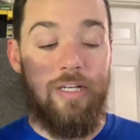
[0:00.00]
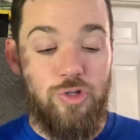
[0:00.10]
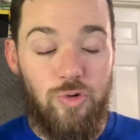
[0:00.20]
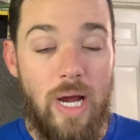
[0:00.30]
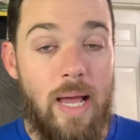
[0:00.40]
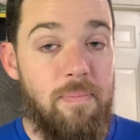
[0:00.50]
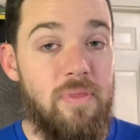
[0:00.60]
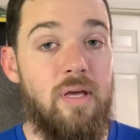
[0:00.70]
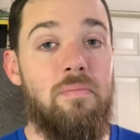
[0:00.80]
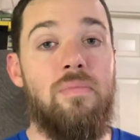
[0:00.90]
and
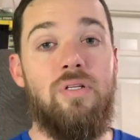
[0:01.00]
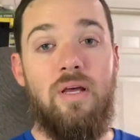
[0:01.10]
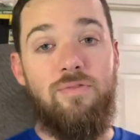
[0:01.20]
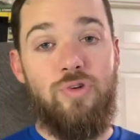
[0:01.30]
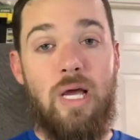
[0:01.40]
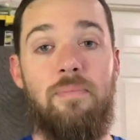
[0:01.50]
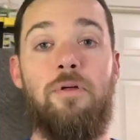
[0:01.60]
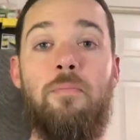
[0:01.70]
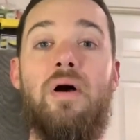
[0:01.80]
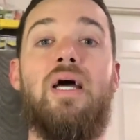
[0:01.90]
trapped them, have trapped
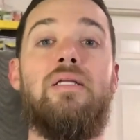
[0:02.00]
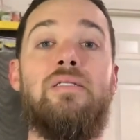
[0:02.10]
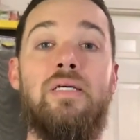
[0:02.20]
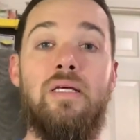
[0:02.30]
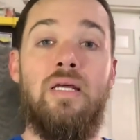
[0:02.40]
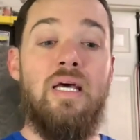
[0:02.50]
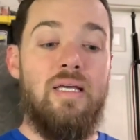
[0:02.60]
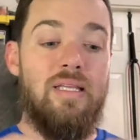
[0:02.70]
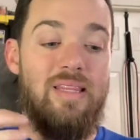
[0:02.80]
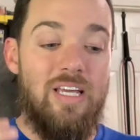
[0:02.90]
their minds in,
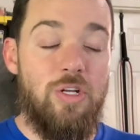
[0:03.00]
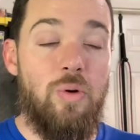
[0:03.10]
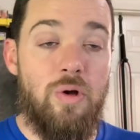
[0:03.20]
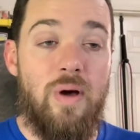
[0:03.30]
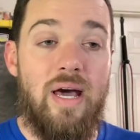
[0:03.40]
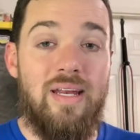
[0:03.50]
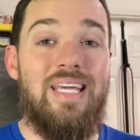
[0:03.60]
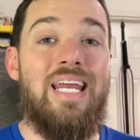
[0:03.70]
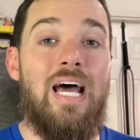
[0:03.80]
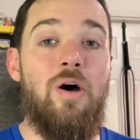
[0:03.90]
that they don't know how to
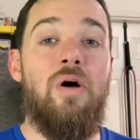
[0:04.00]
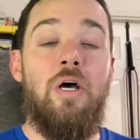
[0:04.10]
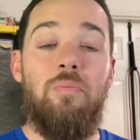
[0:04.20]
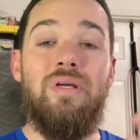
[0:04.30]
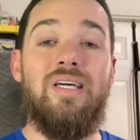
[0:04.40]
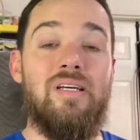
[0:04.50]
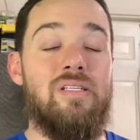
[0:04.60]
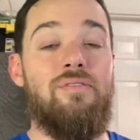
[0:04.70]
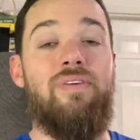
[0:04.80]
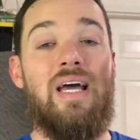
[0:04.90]
get out
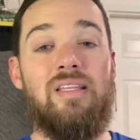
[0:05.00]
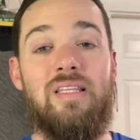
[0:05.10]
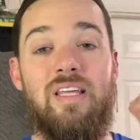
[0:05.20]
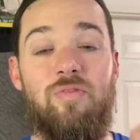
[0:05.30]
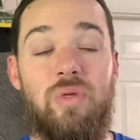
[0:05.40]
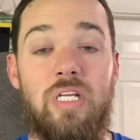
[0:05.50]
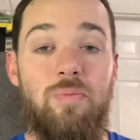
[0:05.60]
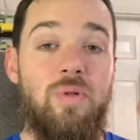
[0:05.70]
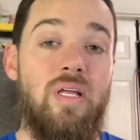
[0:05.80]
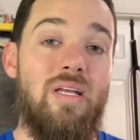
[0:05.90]
because of the fact that they've
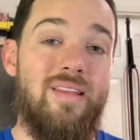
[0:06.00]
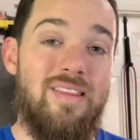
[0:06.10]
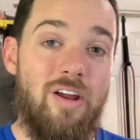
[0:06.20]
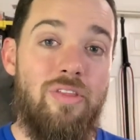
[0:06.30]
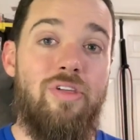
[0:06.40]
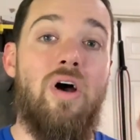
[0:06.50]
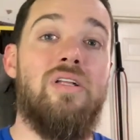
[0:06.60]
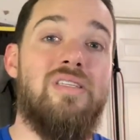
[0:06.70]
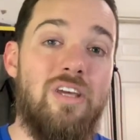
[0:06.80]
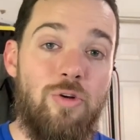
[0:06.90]
manipulated their
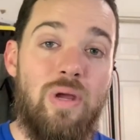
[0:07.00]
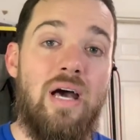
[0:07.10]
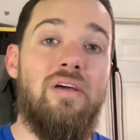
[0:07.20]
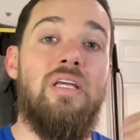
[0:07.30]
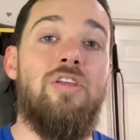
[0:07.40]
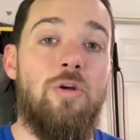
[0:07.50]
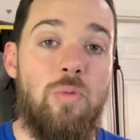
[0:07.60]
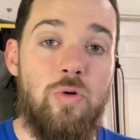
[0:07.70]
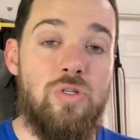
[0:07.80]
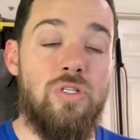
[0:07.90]
thoughts, their reality, their
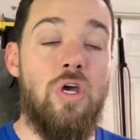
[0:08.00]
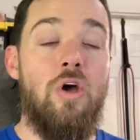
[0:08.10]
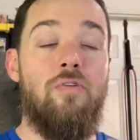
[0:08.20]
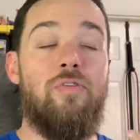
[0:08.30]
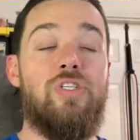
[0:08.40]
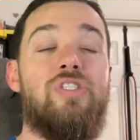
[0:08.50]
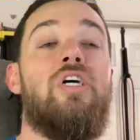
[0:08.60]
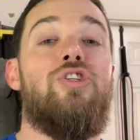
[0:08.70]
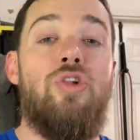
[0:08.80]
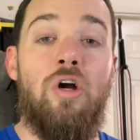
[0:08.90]
emotions for
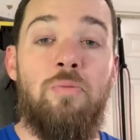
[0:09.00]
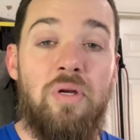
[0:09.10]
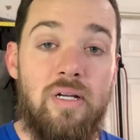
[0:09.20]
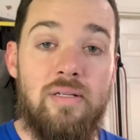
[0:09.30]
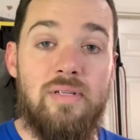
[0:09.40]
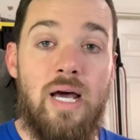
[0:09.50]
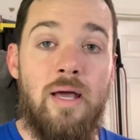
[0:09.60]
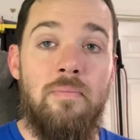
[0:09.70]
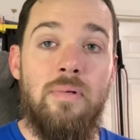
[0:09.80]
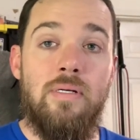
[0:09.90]
such a long period of
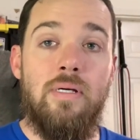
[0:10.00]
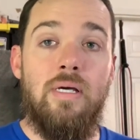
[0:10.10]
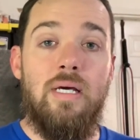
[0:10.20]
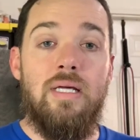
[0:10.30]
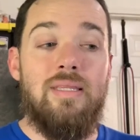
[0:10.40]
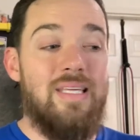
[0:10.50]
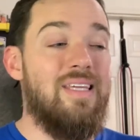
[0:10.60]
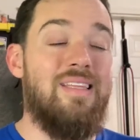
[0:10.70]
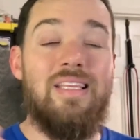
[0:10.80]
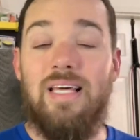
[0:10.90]
time. They
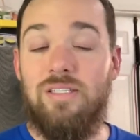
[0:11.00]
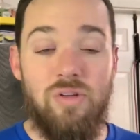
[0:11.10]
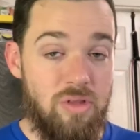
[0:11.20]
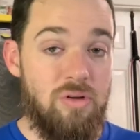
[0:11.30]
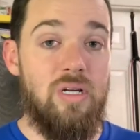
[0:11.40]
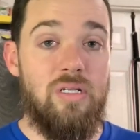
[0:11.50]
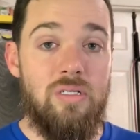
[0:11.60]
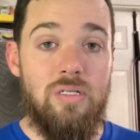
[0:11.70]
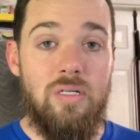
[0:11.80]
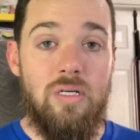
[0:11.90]
think that that's all there
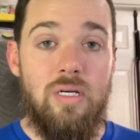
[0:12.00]
is